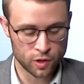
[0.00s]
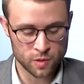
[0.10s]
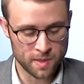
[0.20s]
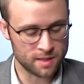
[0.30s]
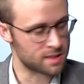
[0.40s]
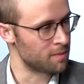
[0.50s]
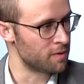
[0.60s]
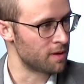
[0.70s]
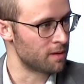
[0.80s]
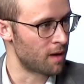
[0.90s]
Could you speak to some
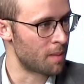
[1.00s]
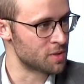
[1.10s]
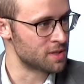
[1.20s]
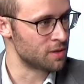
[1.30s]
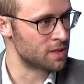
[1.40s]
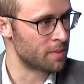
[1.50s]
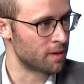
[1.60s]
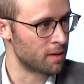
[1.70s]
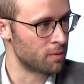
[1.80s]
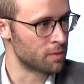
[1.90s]
of the options that you
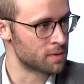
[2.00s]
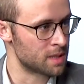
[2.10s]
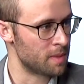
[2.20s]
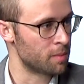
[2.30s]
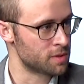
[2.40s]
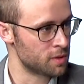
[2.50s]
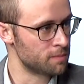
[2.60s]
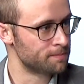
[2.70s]
typically will send people to?